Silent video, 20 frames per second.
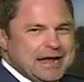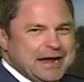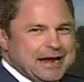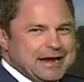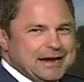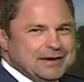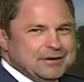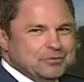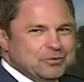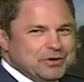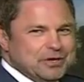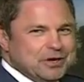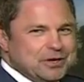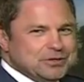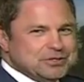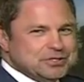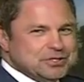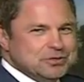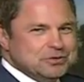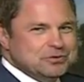and we
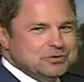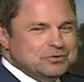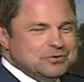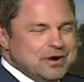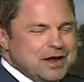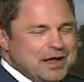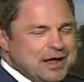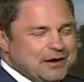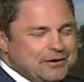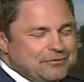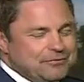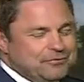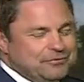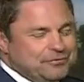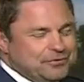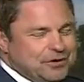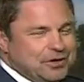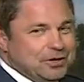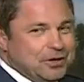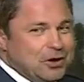also have
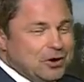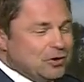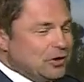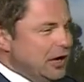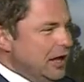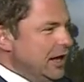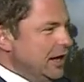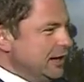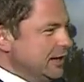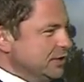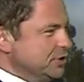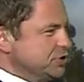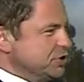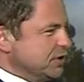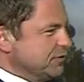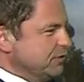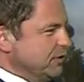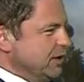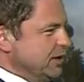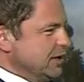a long line at
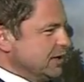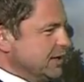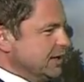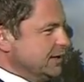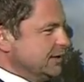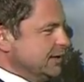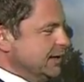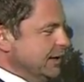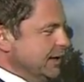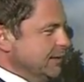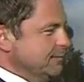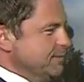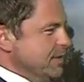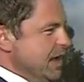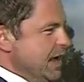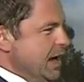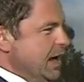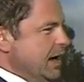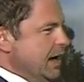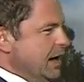Chick-fil-A again today.
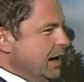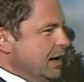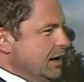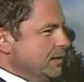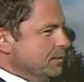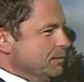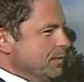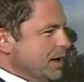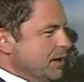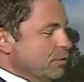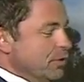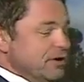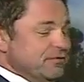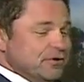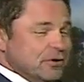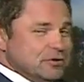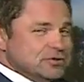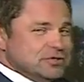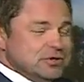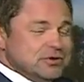Uh, by the way,
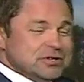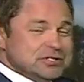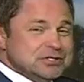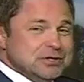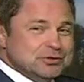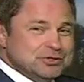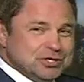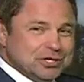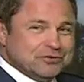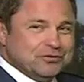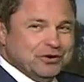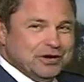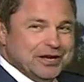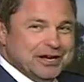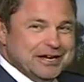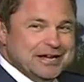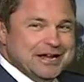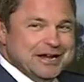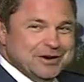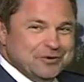folks, there is no
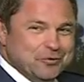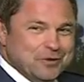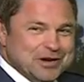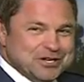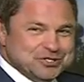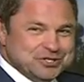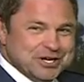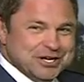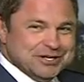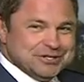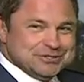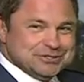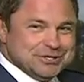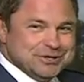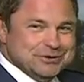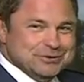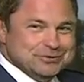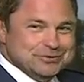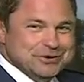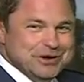Chick-fil-A in West
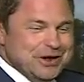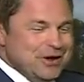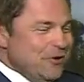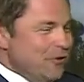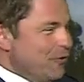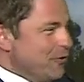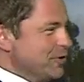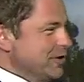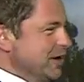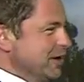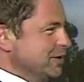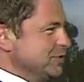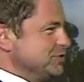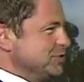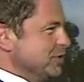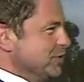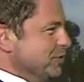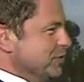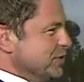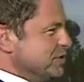Yellowstone or
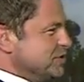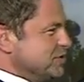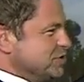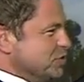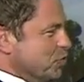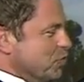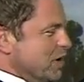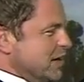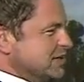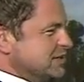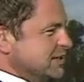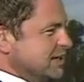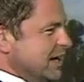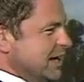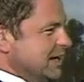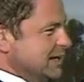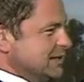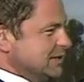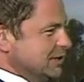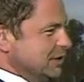Yellowstone. This is the West
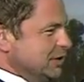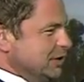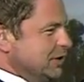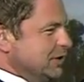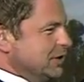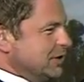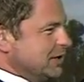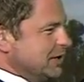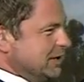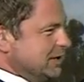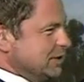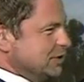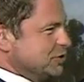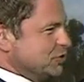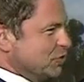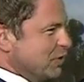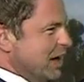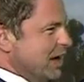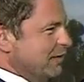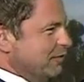Gate. Look at the
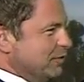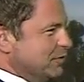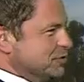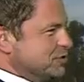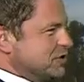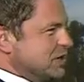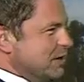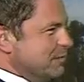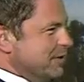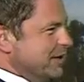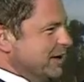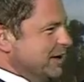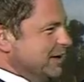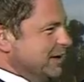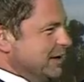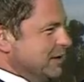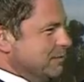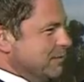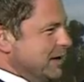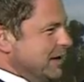travelers coming
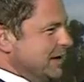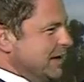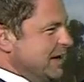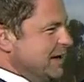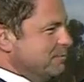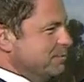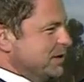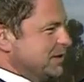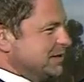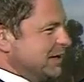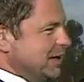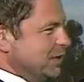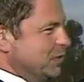in there, man. They have picked